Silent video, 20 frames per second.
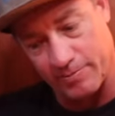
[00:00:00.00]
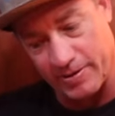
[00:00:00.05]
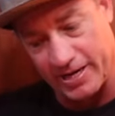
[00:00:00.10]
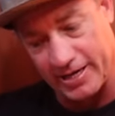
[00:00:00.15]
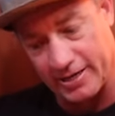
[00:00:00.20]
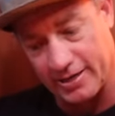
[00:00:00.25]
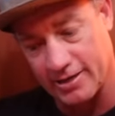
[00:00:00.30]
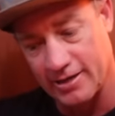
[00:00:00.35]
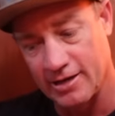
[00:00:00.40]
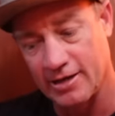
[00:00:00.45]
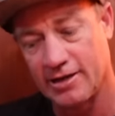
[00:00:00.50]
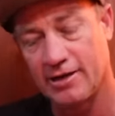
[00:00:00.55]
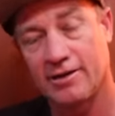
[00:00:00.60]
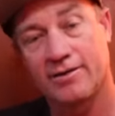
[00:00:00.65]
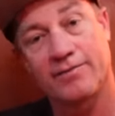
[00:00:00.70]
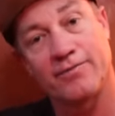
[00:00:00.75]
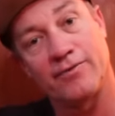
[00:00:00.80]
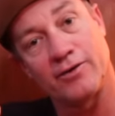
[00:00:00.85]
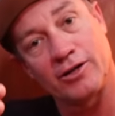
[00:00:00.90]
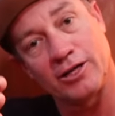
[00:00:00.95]
back,
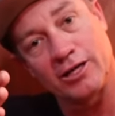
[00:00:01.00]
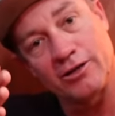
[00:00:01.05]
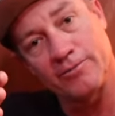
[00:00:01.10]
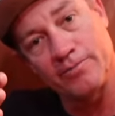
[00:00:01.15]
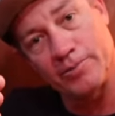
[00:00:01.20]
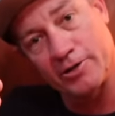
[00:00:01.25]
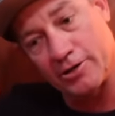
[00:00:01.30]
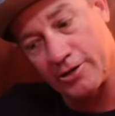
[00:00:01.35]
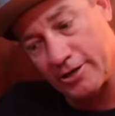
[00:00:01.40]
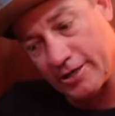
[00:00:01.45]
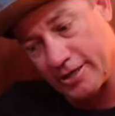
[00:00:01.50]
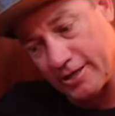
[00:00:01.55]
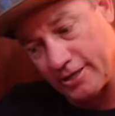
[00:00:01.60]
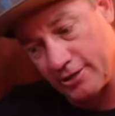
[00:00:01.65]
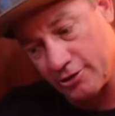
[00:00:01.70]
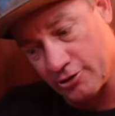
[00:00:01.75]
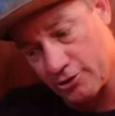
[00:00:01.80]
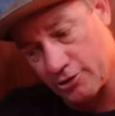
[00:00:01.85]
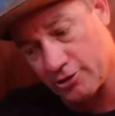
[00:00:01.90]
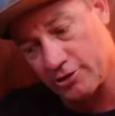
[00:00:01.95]
followed by,
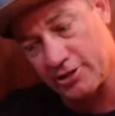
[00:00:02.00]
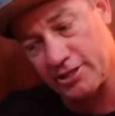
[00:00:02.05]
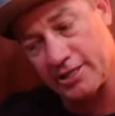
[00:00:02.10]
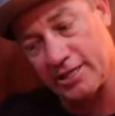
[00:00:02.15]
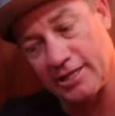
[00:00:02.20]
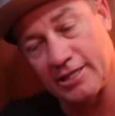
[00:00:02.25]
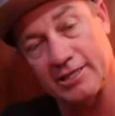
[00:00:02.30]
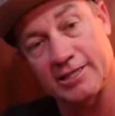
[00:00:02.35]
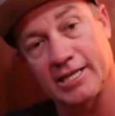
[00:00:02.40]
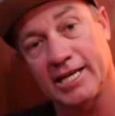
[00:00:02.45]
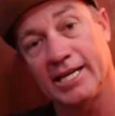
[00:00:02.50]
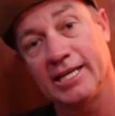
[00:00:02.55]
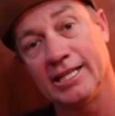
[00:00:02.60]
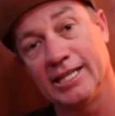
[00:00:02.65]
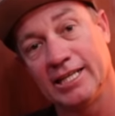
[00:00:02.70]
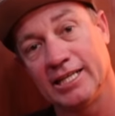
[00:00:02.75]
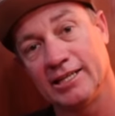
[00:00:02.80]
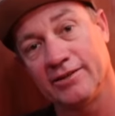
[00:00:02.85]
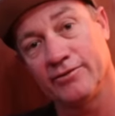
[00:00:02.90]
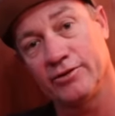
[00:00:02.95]
you should see the tail
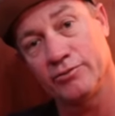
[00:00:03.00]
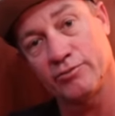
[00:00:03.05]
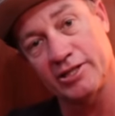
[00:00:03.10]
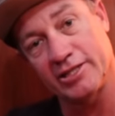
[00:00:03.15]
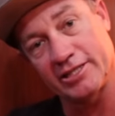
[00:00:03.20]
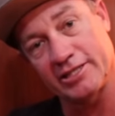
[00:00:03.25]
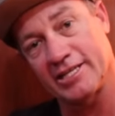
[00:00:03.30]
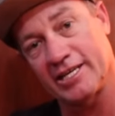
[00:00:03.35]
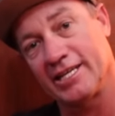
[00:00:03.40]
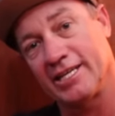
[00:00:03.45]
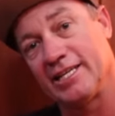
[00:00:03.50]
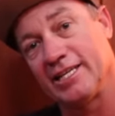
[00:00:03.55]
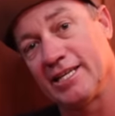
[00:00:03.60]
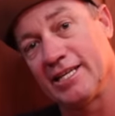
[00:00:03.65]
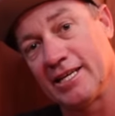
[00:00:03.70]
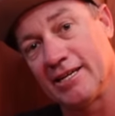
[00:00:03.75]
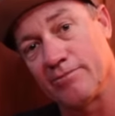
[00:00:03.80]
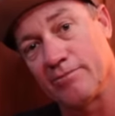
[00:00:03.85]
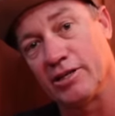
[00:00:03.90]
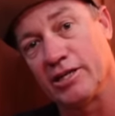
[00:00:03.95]
end of it when I take you
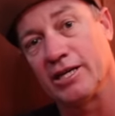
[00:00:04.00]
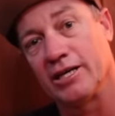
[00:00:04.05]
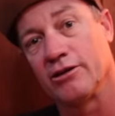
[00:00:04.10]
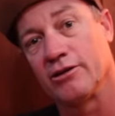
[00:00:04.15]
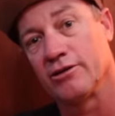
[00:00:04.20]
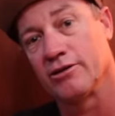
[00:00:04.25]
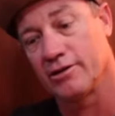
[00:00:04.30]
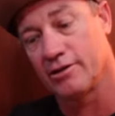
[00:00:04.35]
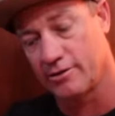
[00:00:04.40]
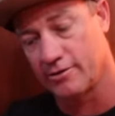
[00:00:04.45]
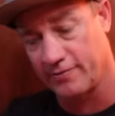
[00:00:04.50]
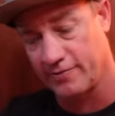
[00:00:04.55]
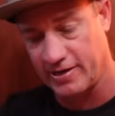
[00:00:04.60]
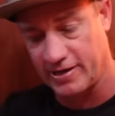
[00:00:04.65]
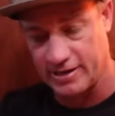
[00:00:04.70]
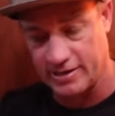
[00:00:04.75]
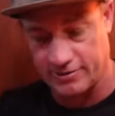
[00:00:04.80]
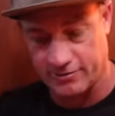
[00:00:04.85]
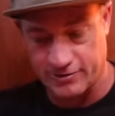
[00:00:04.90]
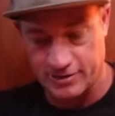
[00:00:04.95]
down below, of
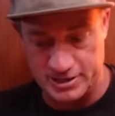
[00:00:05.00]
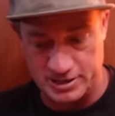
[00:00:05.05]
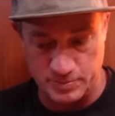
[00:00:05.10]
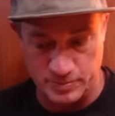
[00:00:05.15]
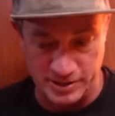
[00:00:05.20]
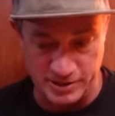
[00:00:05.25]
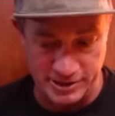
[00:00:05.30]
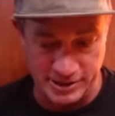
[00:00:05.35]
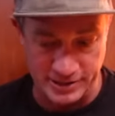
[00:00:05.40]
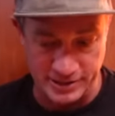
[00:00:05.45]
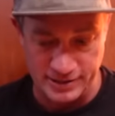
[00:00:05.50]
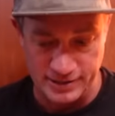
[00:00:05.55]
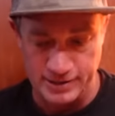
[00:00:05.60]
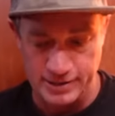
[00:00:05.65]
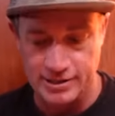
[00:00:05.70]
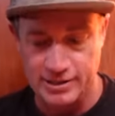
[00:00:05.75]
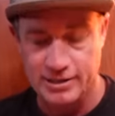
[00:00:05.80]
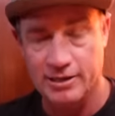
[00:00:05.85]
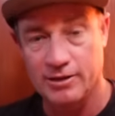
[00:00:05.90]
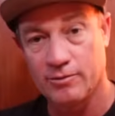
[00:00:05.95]
our thrust bearing,
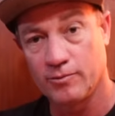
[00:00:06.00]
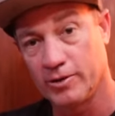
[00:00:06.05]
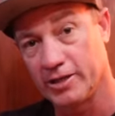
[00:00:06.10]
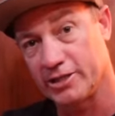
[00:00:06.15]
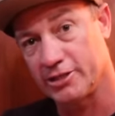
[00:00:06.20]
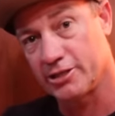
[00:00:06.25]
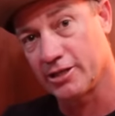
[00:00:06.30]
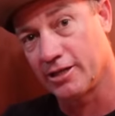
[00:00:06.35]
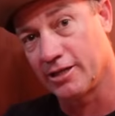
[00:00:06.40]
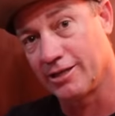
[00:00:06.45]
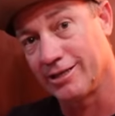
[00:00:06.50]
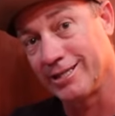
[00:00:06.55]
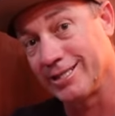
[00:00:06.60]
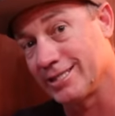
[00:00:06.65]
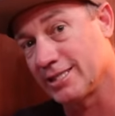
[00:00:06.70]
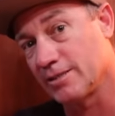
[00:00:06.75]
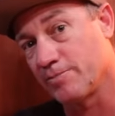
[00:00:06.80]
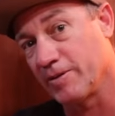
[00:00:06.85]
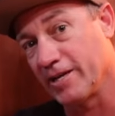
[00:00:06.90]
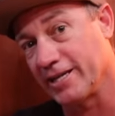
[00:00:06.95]
which I'll
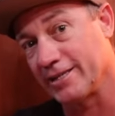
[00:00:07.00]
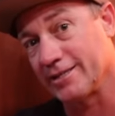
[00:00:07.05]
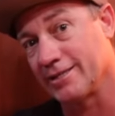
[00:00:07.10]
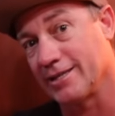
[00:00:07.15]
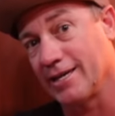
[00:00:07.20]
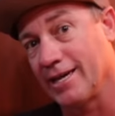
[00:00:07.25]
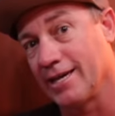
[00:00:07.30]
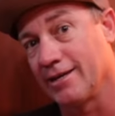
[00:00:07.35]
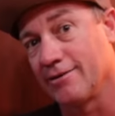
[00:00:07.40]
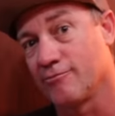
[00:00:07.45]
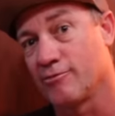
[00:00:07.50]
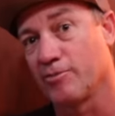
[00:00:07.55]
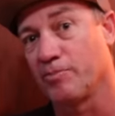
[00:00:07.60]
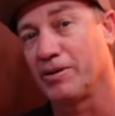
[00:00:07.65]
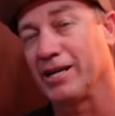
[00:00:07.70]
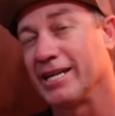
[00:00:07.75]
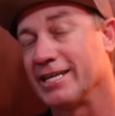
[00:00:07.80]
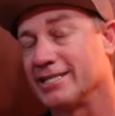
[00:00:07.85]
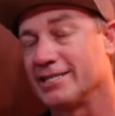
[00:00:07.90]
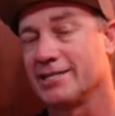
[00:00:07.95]
inspect and
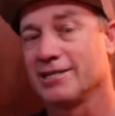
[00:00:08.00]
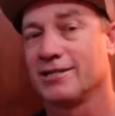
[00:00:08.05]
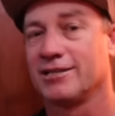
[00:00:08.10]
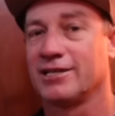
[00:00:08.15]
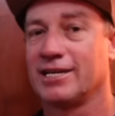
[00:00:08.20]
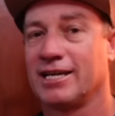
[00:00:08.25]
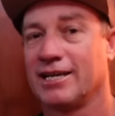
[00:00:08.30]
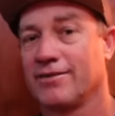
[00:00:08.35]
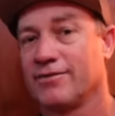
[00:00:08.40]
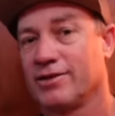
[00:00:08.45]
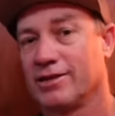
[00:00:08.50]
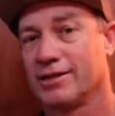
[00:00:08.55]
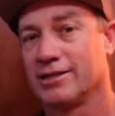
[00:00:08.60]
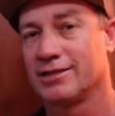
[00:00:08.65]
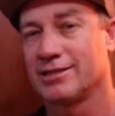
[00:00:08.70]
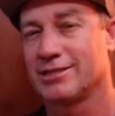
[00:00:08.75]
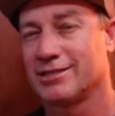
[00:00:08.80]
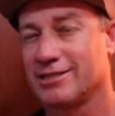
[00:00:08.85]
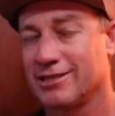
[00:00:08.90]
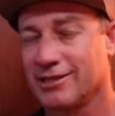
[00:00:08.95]
replace. And I have a
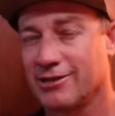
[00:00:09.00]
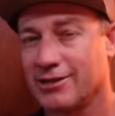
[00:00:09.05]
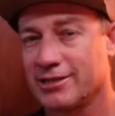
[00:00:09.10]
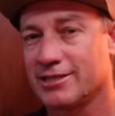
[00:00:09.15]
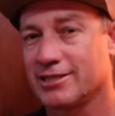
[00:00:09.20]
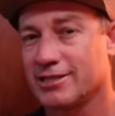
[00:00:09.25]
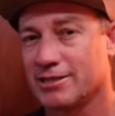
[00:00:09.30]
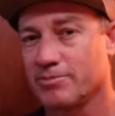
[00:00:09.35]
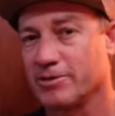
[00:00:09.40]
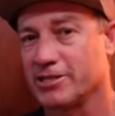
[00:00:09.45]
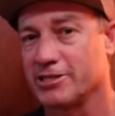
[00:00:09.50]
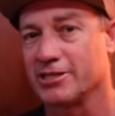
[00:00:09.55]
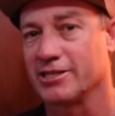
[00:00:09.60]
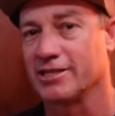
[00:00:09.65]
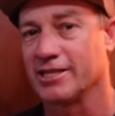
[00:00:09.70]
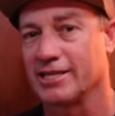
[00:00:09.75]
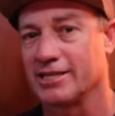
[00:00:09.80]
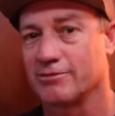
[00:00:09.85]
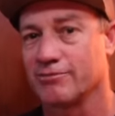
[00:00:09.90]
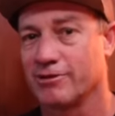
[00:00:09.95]
slight suspicion
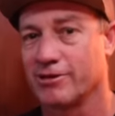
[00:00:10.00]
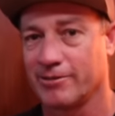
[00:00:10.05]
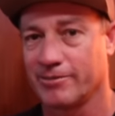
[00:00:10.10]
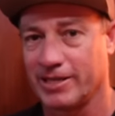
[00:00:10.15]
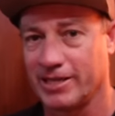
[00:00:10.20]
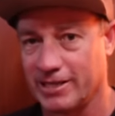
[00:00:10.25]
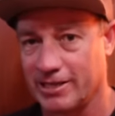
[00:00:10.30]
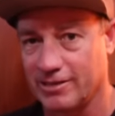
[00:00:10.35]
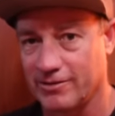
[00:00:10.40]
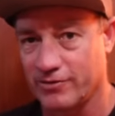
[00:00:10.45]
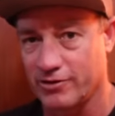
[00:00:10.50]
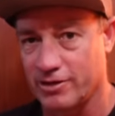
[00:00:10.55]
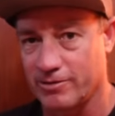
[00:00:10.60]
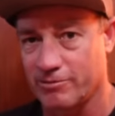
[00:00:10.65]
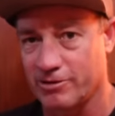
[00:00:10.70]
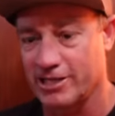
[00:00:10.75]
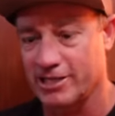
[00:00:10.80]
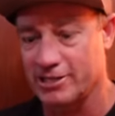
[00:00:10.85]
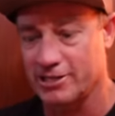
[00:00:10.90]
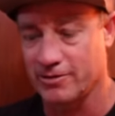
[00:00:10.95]
that's where I'm getting the
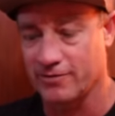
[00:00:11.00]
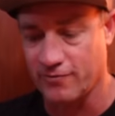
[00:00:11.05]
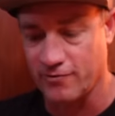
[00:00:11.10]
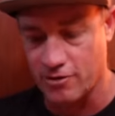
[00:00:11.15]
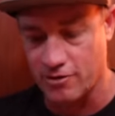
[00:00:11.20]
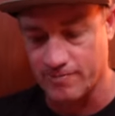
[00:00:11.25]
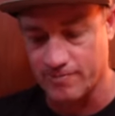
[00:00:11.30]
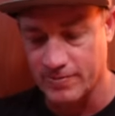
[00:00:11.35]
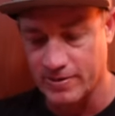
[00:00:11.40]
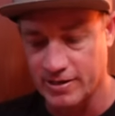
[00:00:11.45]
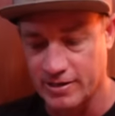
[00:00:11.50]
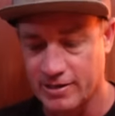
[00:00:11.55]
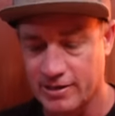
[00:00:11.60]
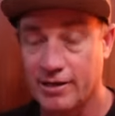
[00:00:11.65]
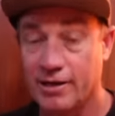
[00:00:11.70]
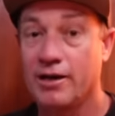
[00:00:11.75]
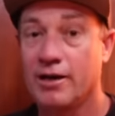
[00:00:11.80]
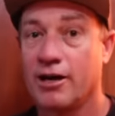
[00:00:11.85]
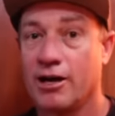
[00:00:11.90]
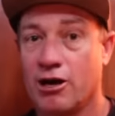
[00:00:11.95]
vibration from.
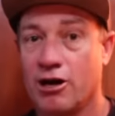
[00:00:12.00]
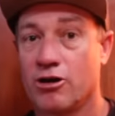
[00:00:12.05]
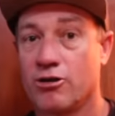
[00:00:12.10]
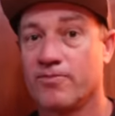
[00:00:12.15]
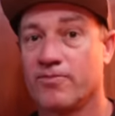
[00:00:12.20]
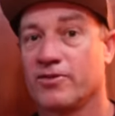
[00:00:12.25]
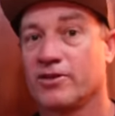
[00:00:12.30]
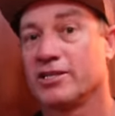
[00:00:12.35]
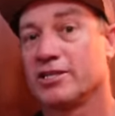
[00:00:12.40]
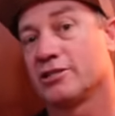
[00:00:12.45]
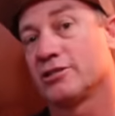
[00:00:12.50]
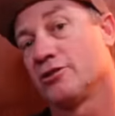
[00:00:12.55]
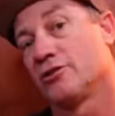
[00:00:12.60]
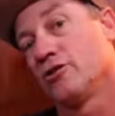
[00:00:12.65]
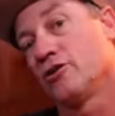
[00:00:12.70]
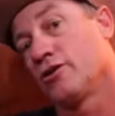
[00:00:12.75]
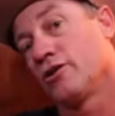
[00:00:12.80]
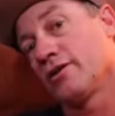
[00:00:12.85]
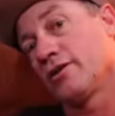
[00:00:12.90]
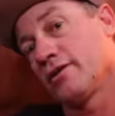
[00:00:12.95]
Hopefully it's
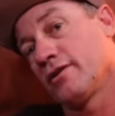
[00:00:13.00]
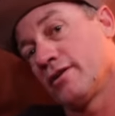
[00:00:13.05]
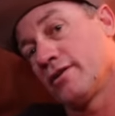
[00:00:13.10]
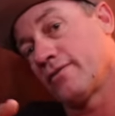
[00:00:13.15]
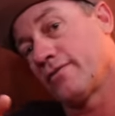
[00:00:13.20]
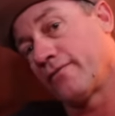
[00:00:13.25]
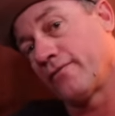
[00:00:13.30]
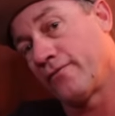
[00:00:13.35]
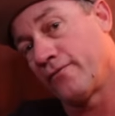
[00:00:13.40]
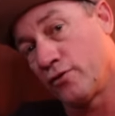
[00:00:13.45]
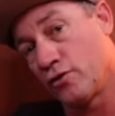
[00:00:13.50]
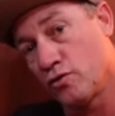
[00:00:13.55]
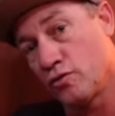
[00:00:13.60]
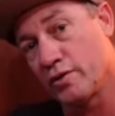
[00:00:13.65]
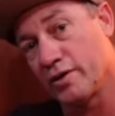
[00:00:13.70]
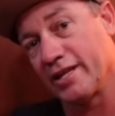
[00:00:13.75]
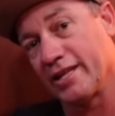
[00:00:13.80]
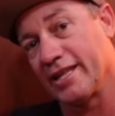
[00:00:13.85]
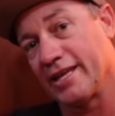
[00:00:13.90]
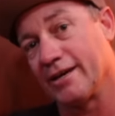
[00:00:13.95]
not
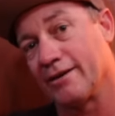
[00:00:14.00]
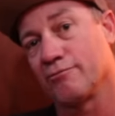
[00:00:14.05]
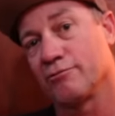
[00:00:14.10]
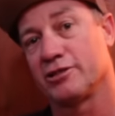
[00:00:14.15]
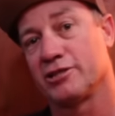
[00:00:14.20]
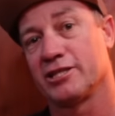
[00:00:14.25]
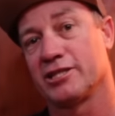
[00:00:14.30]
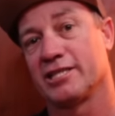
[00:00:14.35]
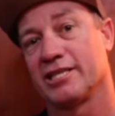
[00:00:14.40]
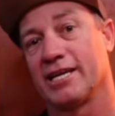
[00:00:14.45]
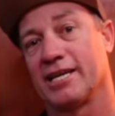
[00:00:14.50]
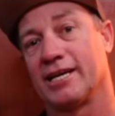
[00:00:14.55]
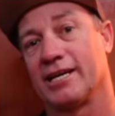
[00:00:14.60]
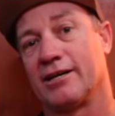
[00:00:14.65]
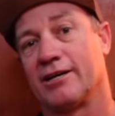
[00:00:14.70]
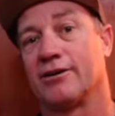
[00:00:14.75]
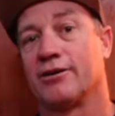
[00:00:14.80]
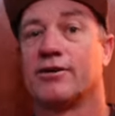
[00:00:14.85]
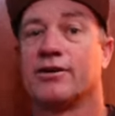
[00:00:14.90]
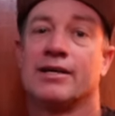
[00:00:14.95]
forward of that, which is
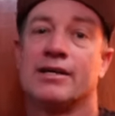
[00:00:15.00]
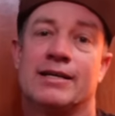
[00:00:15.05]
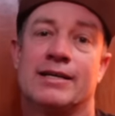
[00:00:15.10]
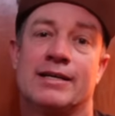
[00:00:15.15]
our